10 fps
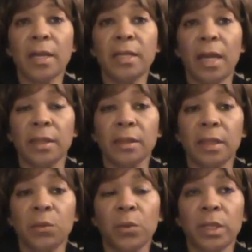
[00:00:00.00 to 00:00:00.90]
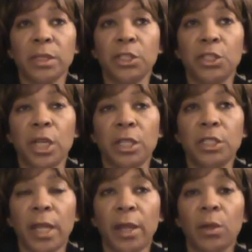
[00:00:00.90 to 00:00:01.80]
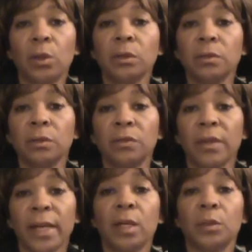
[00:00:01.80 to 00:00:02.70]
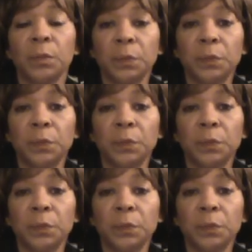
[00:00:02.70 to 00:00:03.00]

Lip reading: Yes, it was Judge Harold Flagel.